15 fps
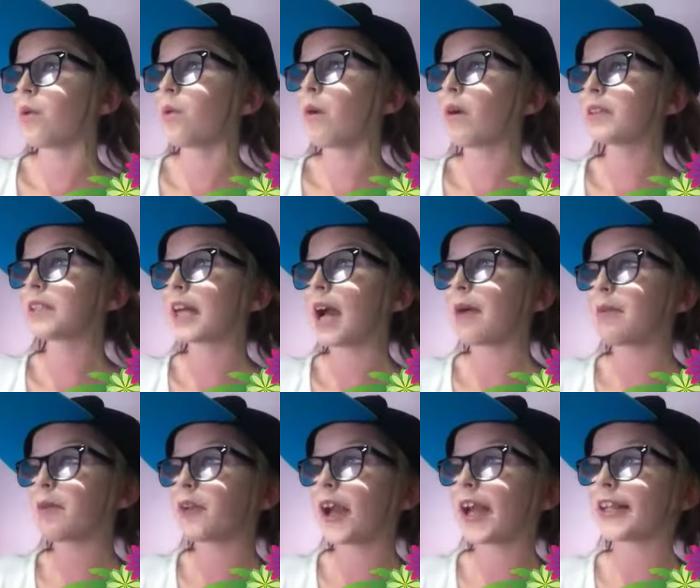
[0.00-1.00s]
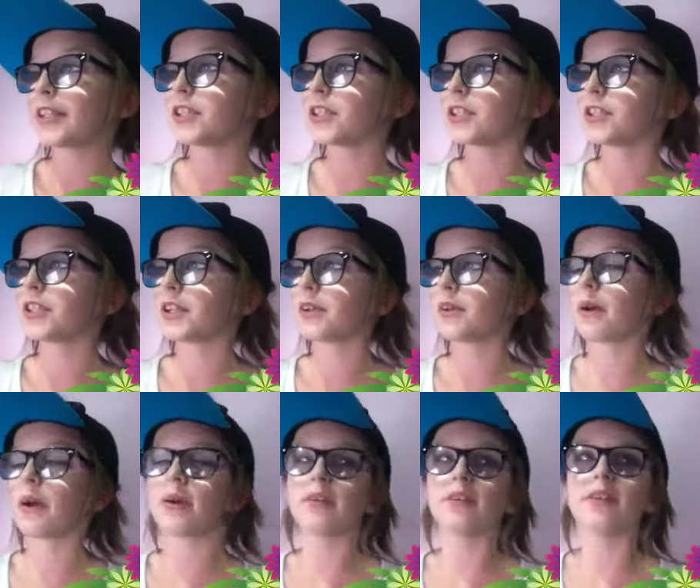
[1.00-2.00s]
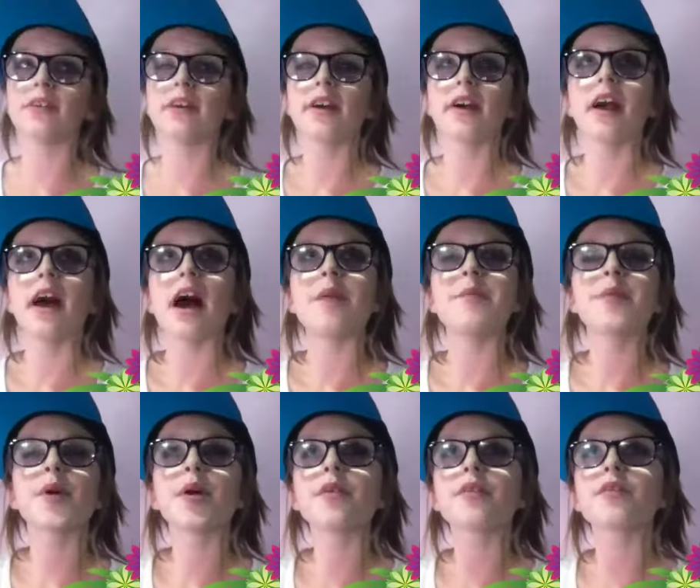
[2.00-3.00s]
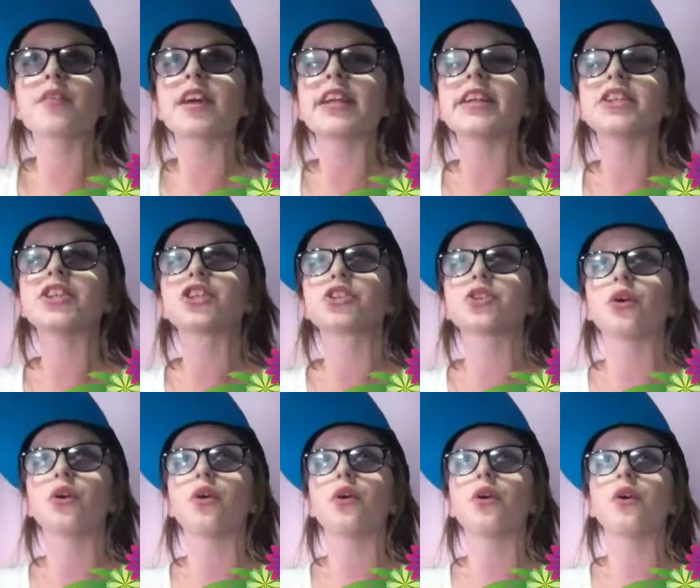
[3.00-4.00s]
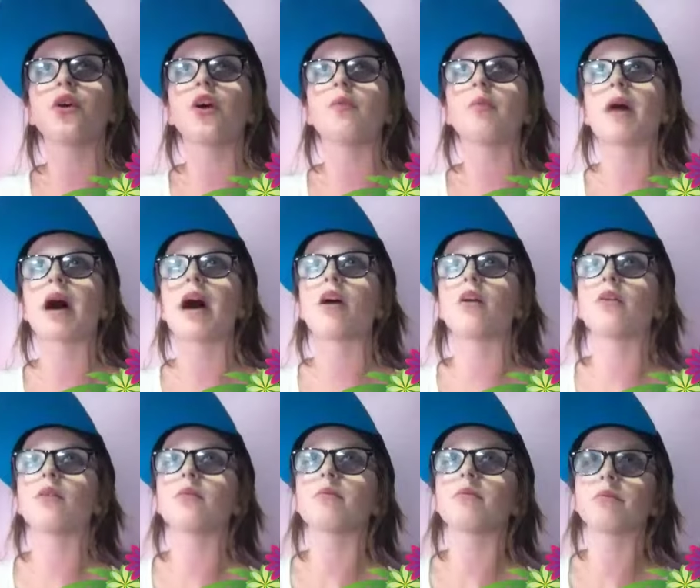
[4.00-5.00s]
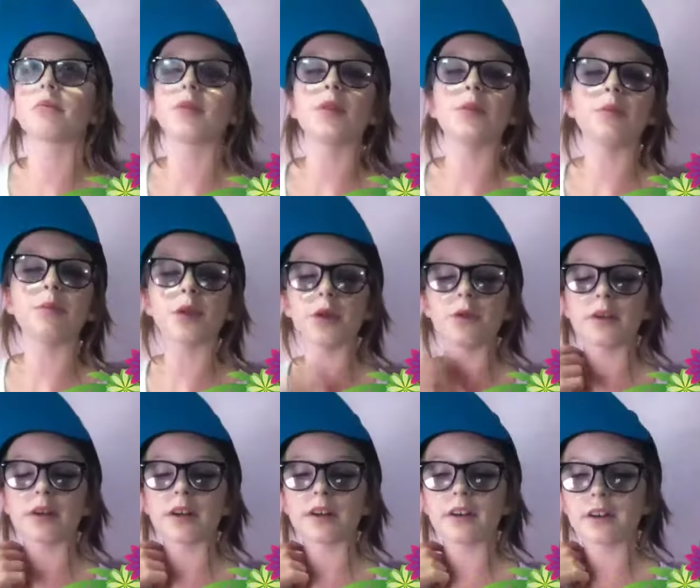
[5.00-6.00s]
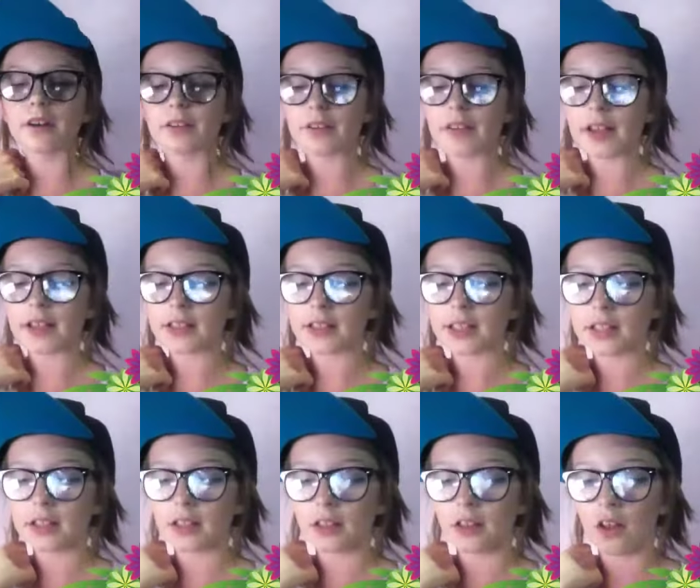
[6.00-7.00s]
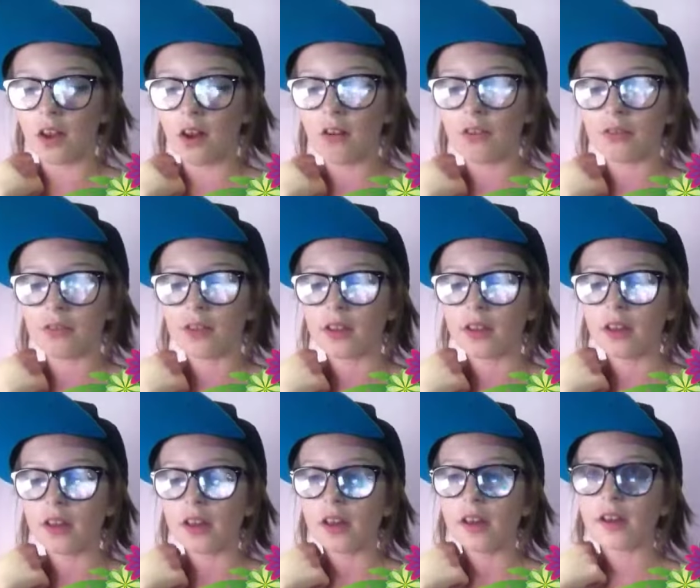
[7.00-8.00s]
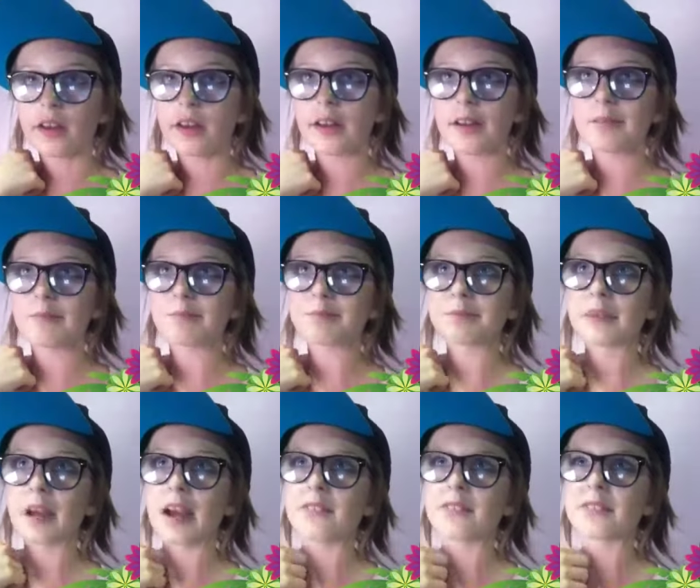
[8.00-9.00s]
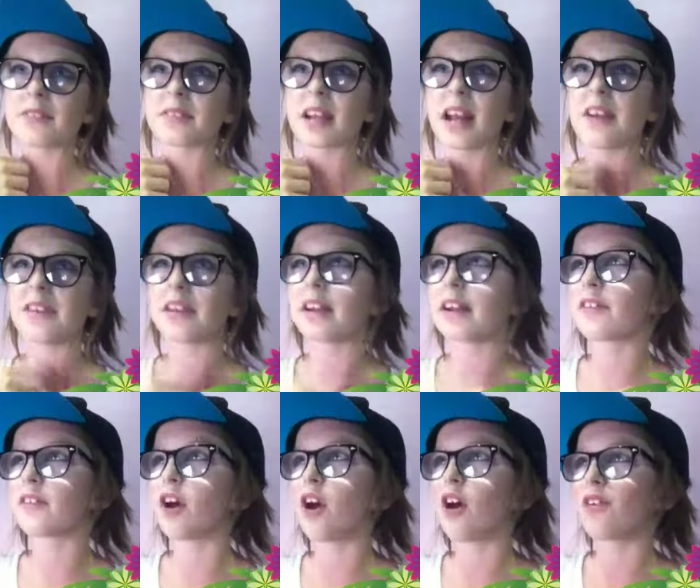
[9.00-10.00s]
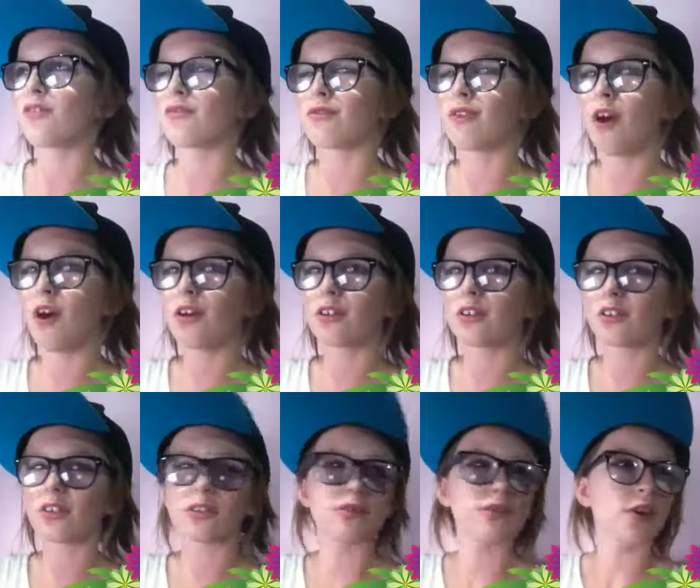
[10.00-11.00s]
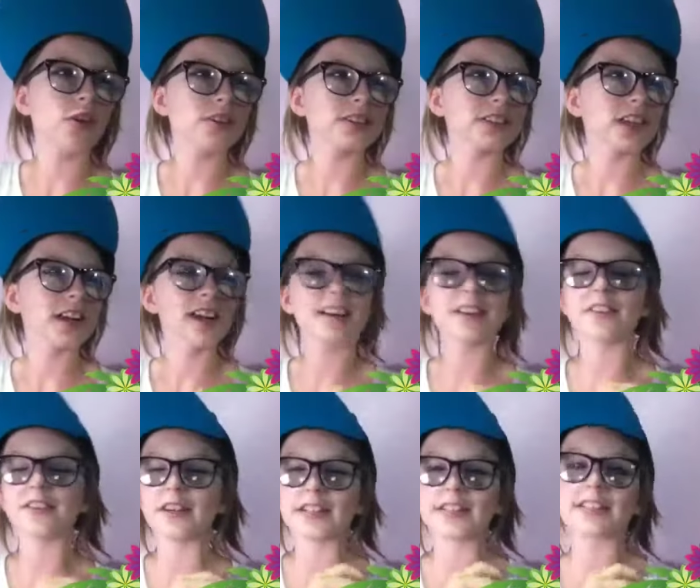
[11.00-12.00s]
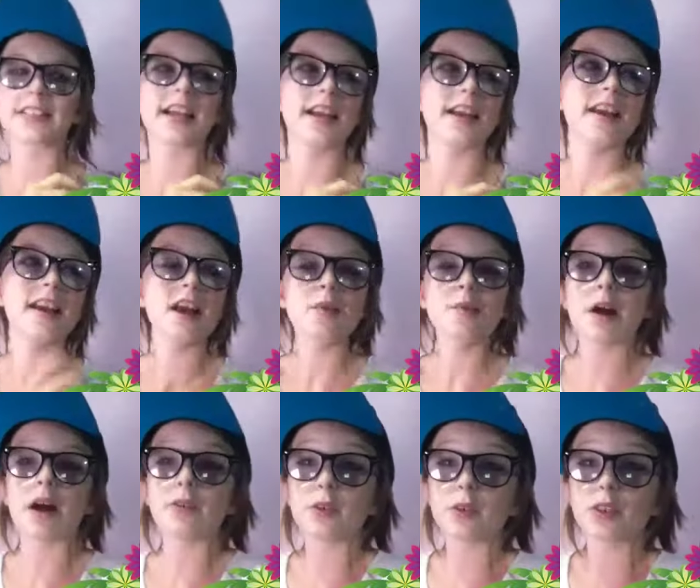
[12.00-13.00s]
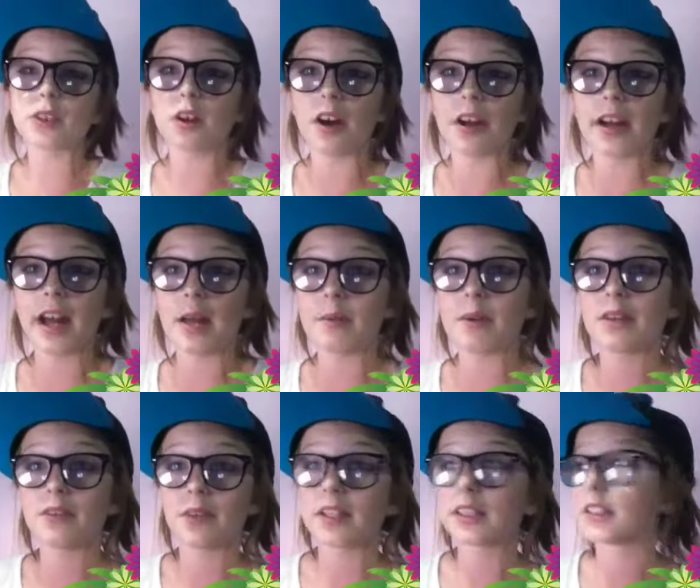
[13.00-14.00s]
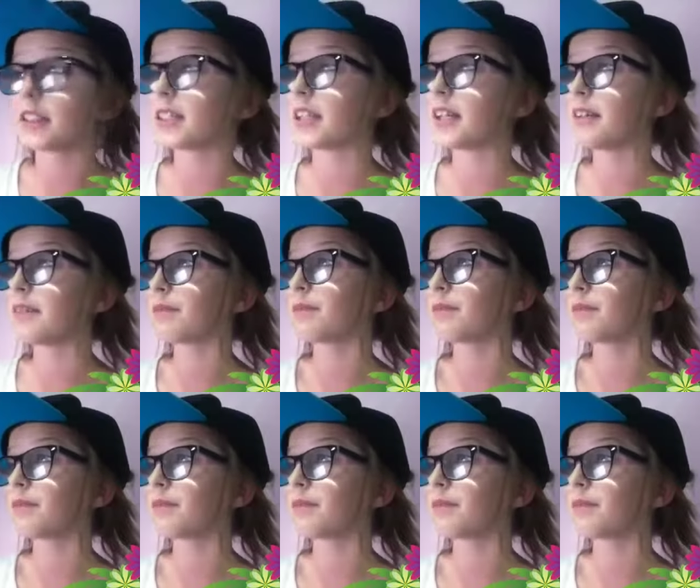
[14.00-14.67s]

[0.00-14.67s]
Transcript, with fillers: What type of cages do you own? I'm not really sure about the blue one that's in the loft. Um, I've I think I've got a rot a rot stack, I don't know how to say it, but I've also got an Imac Fantasy.